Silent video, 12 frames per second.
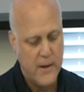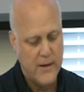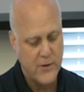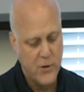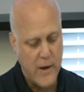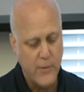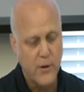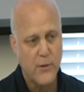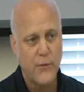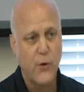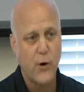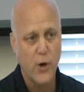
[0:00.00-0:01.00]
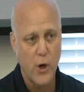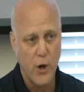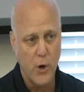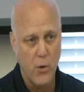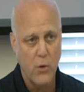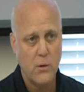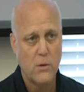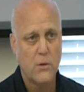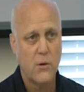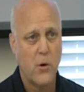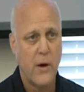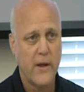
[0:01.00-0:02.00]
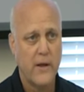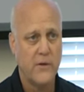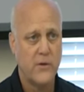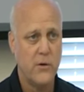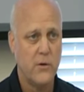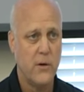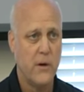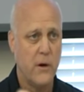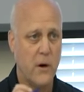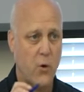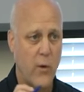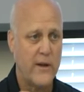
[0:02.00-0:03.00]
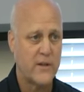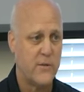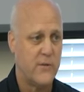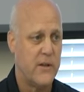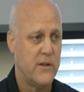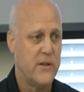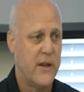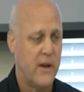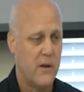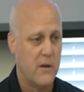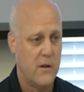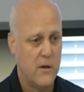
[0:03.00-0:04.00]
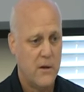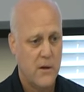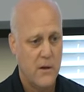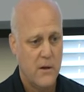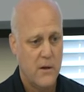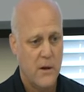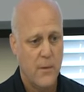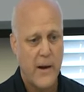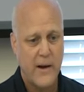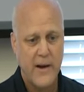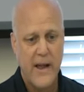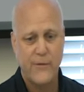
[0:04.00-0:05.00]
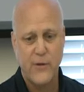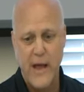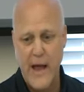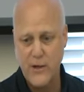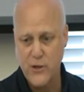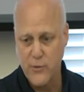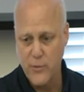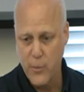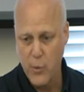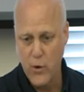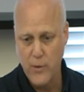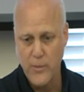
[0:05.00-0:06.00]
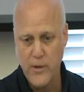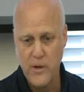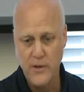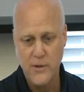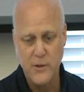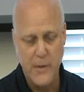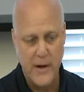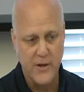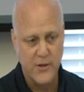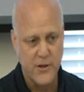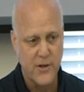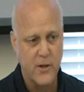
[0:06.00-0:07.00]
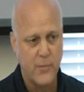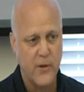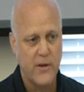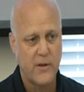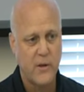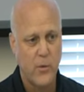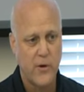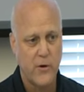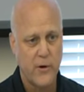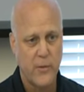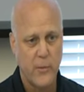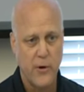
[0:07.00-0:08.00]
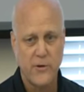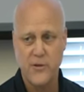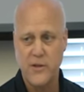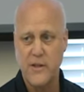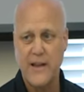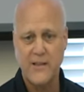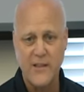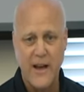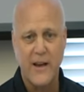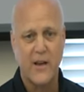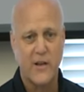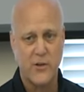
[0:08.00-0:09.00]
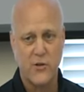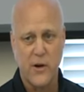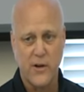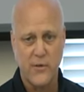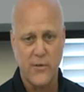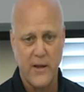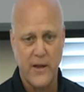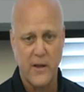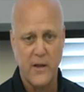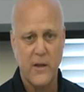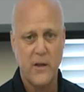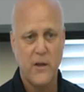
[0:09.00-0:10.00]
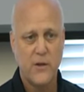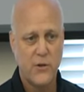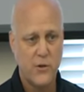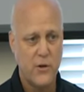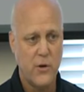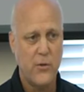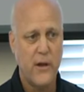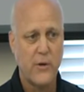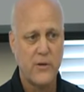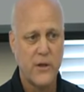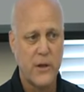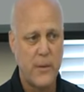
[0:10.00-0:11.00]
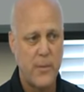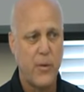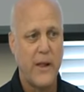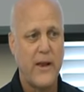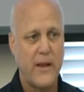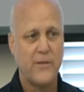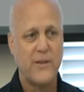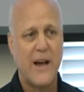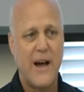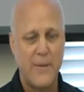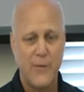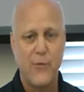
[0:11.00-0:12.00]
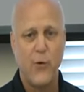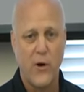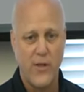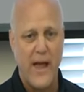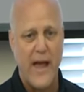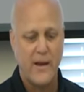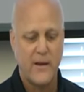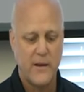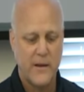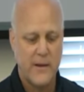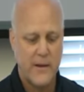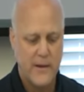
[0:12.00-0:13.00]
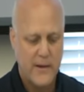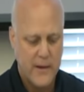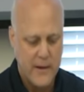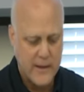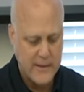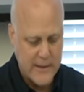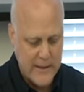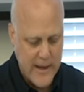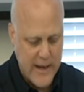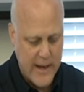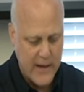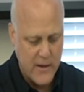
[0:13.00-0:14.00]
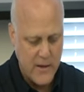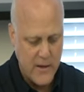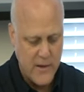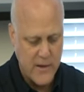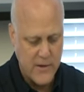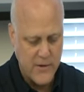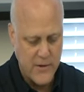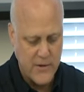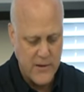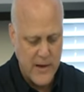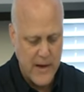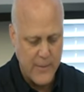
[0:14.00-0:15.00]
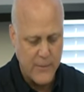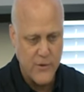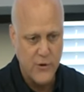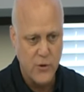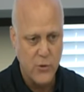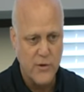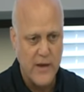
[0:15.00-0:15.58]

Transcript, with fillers: And so I'm going to forego going into aggressive detail about an after-action report because it's my considered opinion that when you're in an emergency, that's not a constructive thing to do. There is going to be plenty of time for that. Uh, Today is a time to